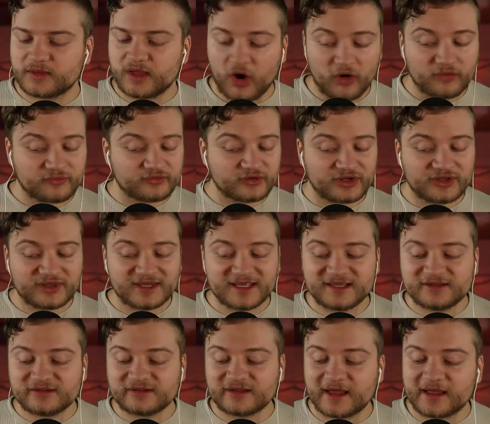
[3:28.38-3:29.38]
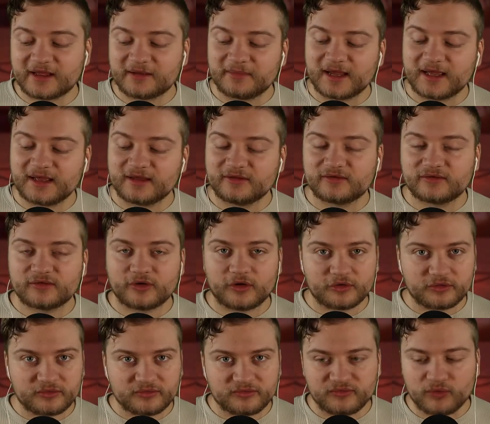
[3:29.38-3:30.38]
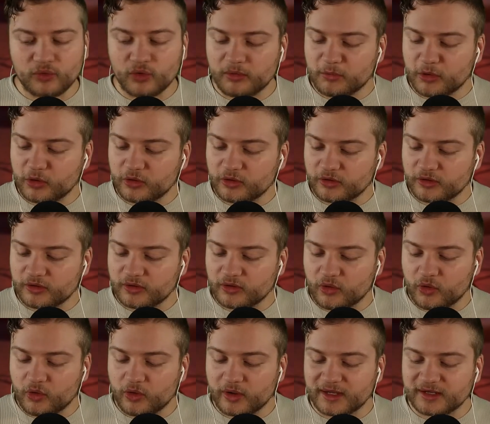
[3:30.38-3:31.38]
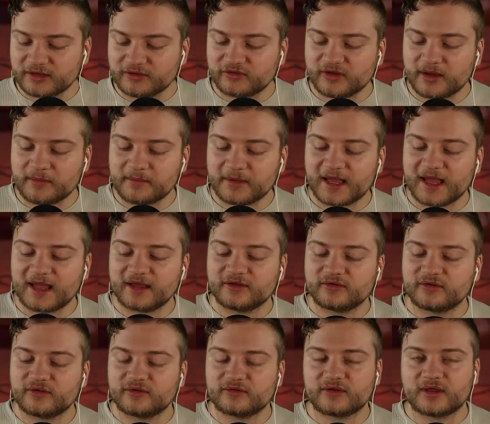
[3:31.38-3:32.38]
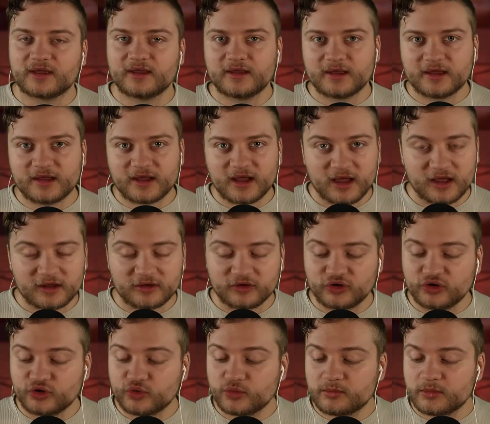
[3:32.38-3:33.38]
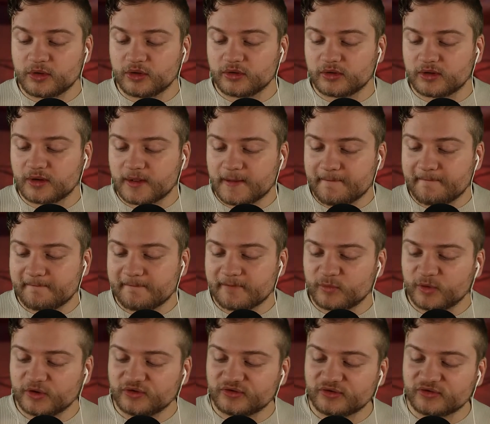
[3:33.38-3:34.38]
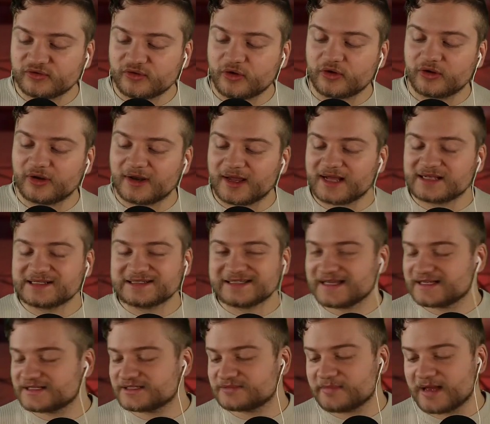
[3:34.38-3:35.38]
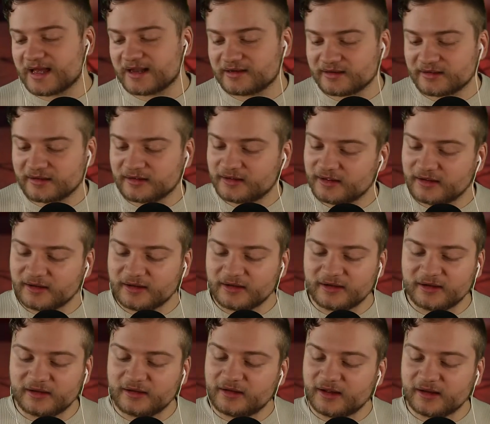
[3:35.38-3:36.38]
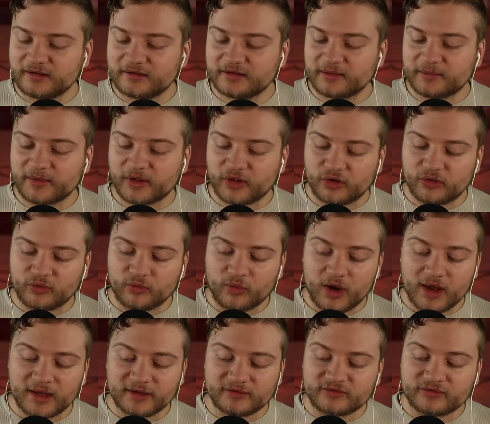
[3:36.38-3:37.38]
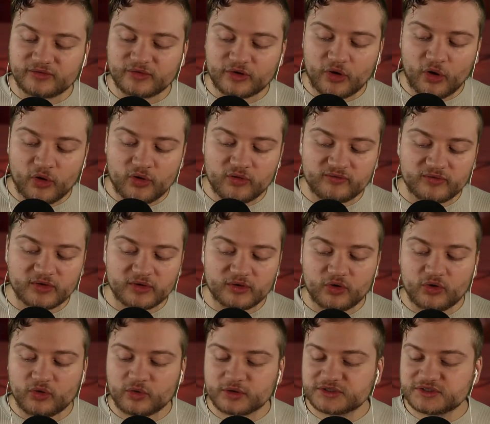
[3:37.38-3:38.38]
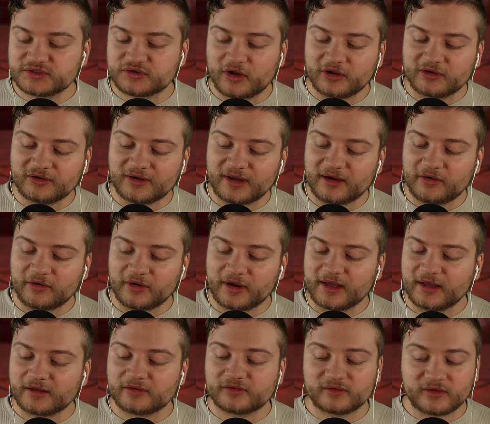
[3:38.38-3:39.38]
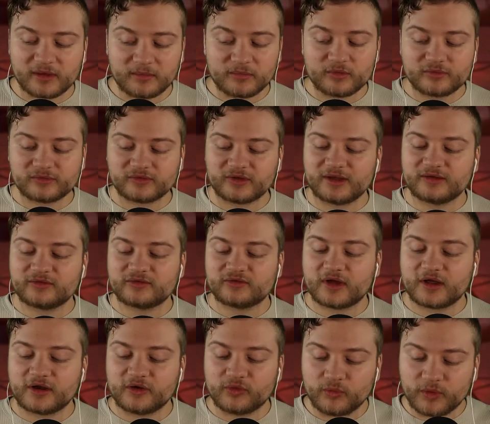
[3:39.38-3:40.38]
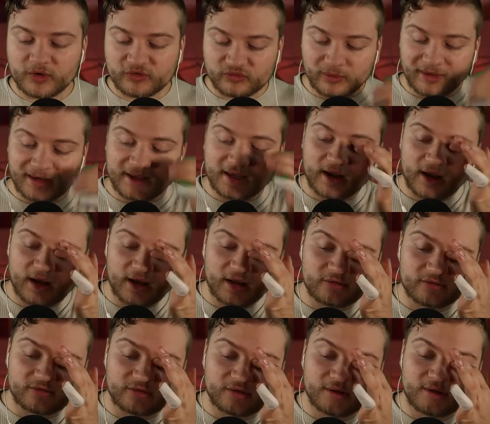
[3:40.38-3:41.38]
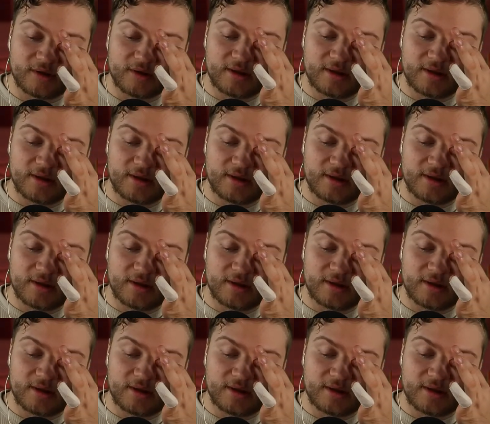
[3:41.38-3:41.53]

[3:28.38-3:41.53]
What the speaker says: Often these take place on a full moon, or in some cases a new moon, which is known as a Sabbat. In typical rites, the coven or a solitary assembles inside a ritually cast